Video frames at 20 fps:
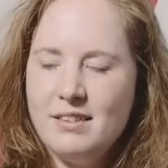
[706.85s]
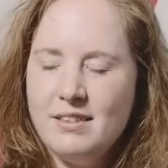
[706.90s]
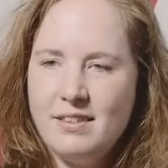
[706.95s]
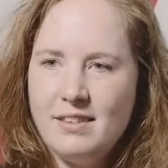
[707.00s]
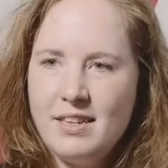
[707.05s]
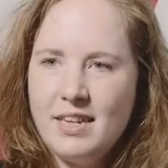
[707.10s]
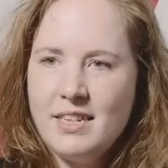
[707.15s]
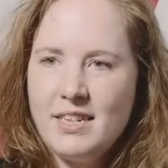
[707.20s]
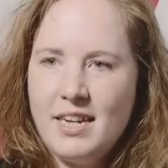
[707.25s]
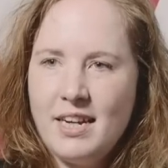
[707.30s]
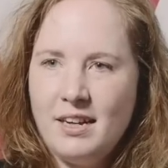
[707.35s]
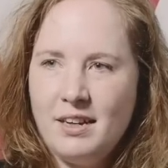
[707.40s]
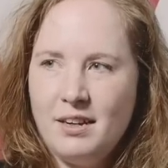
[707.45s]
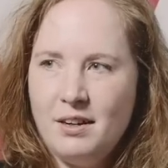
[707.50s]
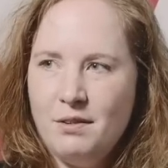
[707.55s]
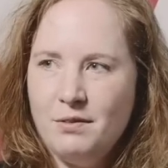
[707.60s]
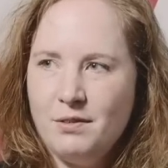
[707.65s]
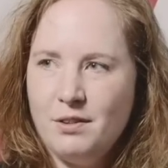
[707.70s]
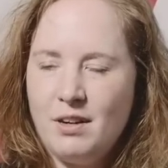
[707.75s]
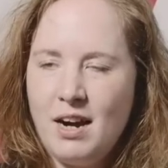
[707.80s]
ceding
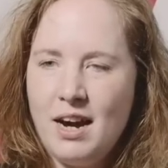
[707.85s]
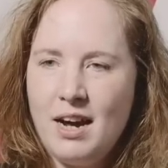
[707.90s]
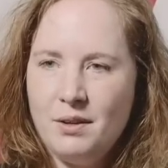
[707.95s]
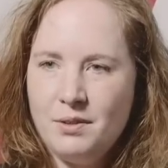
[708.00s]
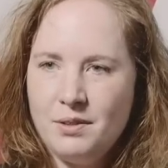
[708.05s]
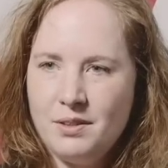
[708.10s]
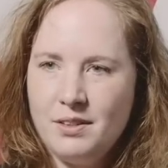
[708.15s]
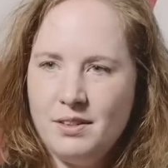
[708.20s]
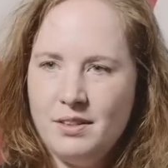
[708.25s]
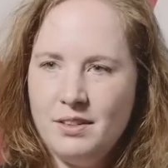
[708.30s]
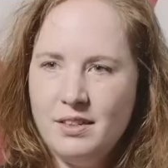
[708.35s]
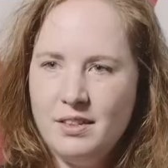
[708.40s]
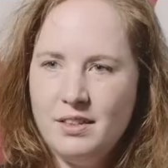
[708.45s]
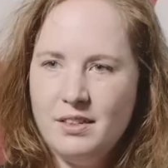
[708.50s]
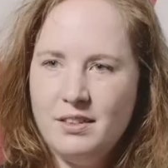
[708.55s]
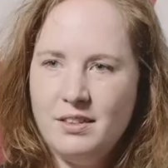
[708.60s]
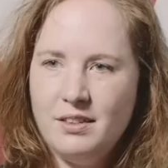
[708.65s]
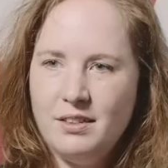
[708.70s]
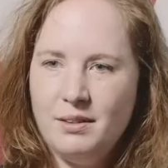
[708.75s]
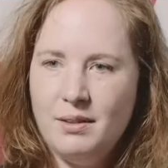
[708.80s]
of ground
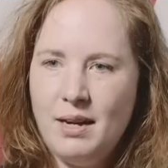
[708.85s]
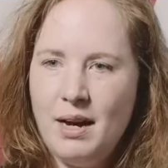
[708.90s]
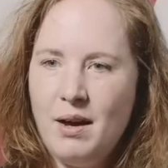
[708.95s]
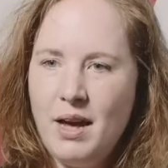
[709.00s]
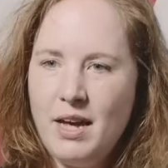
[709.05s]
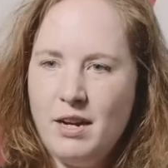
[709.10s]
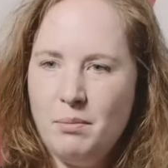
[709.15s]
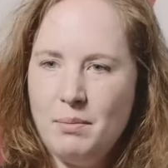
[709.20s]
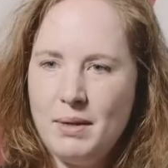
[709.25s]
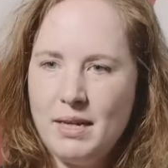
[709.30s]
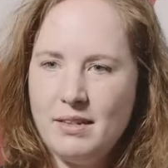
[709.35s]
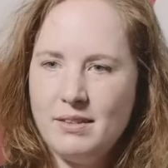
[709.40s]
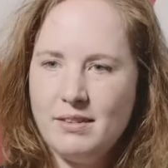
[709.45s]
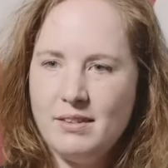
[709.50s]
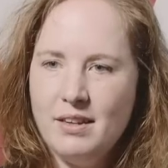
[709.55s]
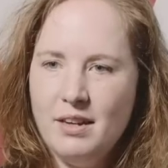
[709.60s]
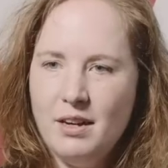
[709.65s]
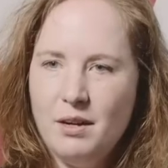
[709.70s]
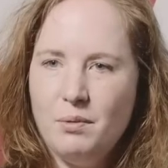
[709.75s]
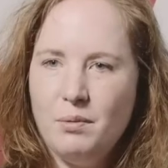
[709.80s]
to our enemies.